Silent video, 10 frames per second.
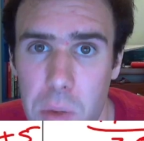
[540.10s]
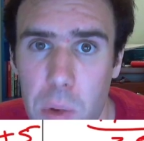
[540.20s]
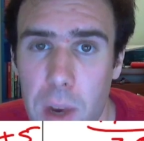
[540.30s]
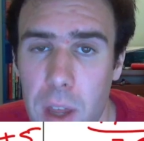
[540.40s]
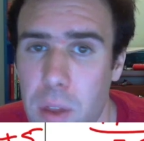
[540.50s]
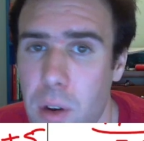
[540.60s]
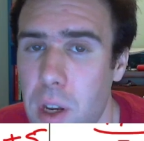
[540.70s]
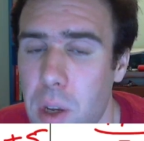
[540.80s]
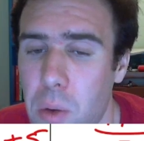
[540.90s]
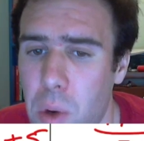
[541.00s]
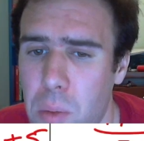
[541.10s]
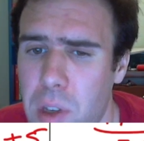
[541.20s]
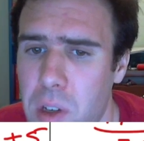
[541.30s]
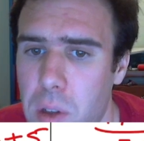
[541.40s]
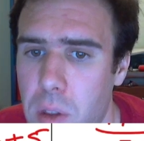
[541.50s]
by 3, it wouldn't be
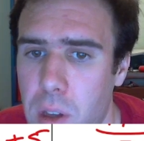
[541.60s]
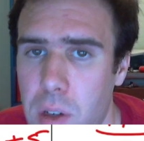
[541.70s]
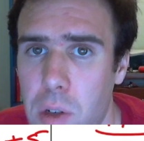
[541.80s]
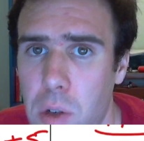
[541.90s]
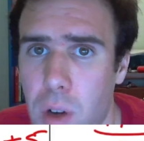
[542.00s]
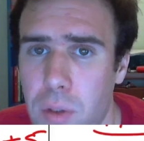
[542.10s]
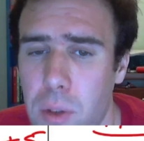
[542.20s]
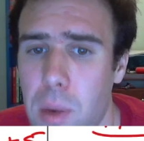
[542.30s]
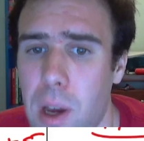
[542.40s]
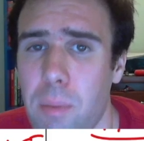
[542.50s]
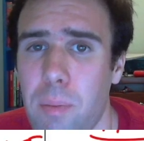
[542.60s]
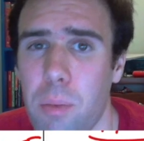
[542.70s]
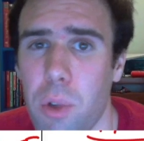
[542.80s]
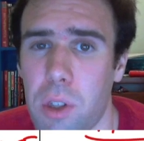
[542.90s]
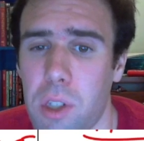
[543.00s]
a good thing to do off the bat.
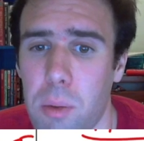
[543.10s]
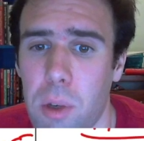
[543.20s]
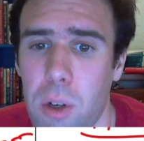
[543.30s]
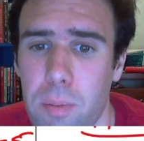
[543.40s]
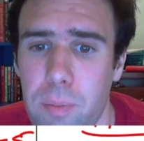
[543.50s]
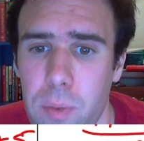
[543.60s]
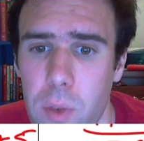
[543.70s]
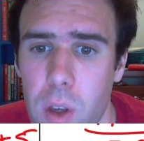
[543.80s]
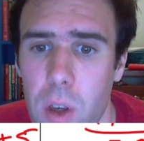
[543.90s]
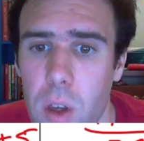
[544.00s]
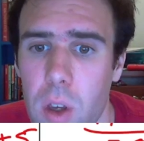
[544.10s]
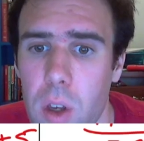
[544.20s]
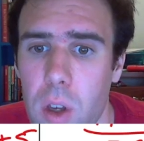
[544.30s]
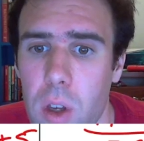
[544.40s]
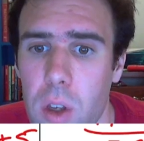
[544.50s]
But let's keep going.
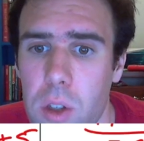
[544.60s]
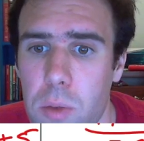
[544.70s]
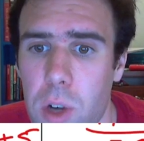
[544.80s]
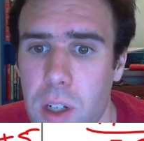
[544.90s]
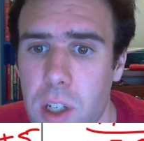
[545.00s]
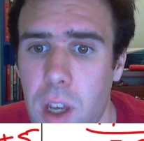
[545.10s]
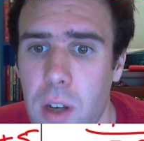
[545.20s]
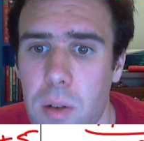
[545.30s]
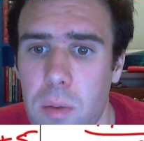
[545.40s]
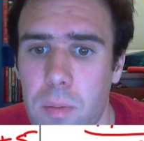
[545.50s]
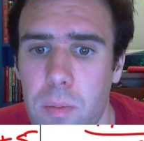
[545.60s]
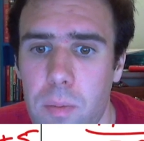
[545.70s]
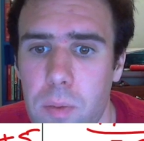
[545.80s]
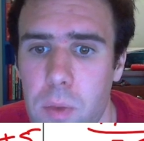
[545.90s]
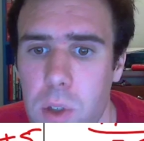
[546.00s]
Subtract 10.
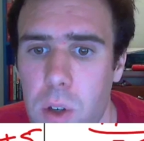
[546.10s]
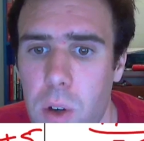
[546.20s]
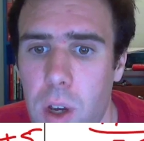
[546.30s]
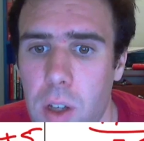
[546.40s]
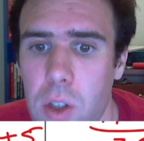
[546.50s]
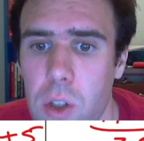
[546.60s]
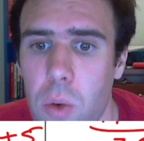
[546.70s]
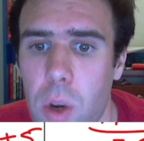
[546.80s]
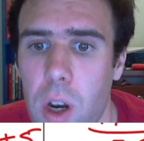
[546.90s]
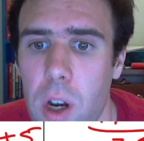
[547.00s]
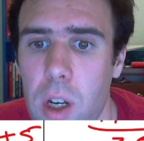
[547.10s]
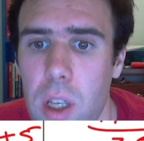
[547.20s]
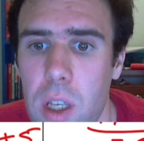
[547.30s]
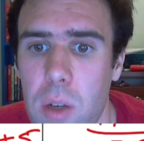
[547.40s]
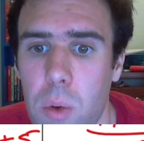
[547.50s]
So x squared
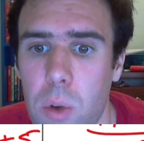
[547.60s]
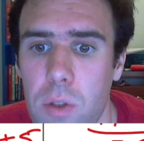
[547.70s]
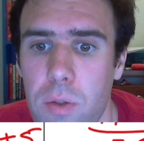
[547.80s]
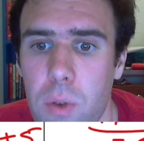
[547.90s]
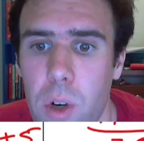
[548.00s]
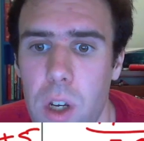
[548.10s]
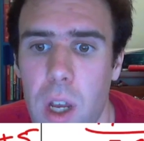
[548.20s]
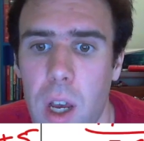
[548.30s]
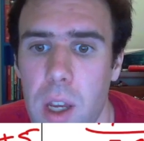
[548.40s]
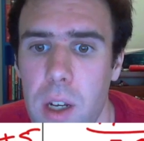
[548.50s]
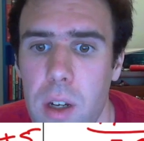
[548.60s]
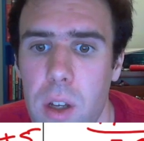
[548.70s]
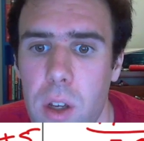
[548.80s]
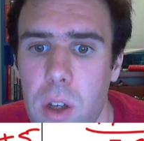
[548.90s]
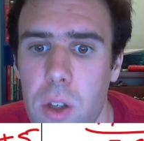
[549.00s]
equals 49,
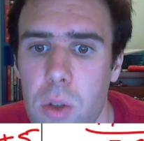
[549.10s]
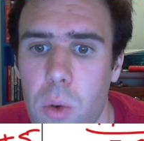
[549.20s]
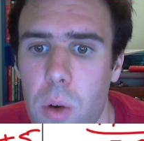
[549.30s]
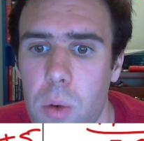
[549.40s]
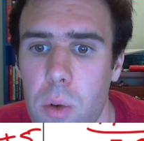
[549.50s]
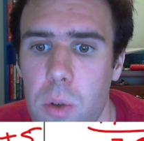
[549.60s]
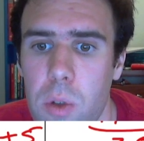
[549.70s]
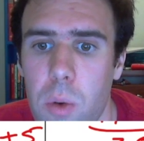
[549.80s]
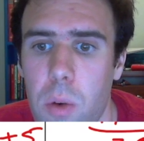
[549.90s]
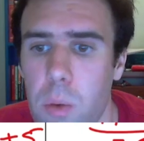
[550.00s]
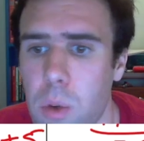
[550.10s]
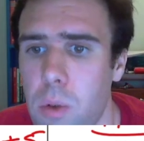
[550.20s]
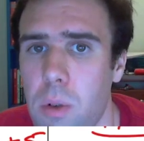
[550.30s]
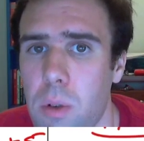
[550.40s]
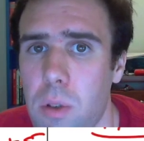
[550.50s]
square root,
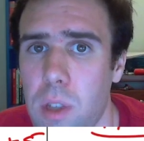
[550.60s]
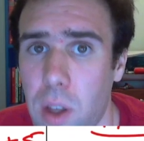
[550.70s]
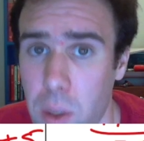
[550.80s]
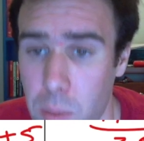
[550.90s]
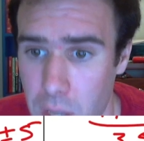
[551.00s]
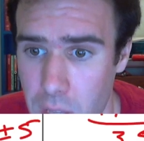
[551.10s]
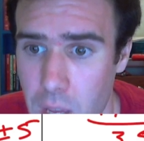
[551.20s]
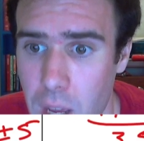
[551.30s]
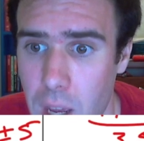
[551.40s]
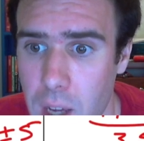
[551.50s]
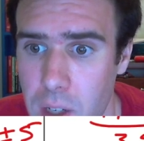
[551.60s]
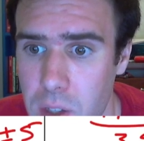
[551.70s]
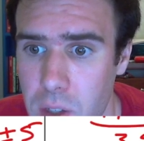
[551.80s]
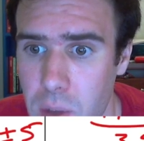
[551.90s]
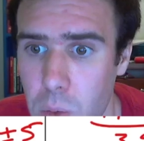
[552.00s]
telling me that
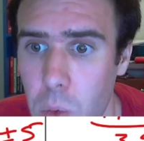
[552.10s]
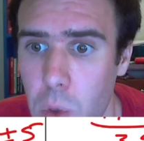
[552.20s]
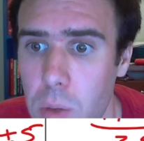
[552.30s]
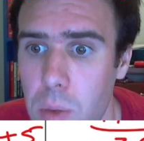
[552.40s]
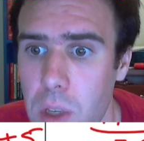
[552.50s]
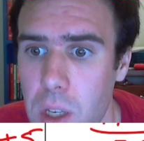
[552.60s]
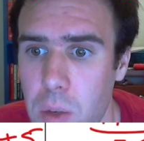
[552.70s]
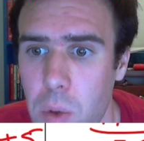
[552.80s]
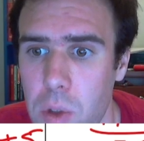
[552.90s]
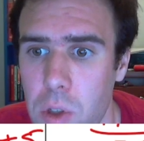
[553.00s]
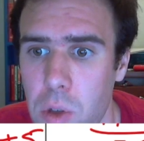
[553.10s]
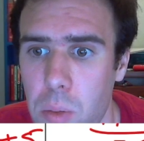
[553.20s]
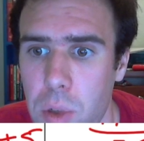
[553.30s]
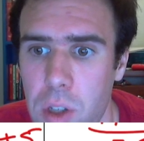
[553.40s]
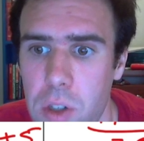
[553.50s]
x would be equal to
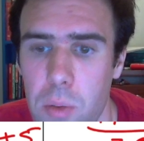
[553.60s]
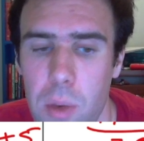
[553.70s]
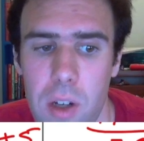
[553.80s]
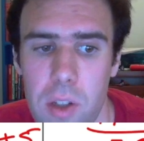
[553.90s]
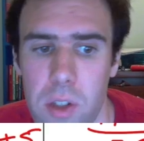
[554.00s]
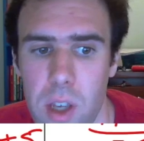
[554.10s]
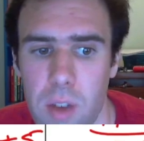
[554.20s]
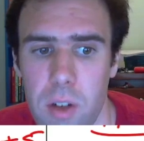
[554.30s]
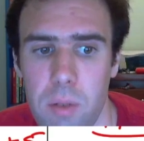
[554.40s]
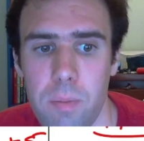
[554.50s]
plus or minus 7.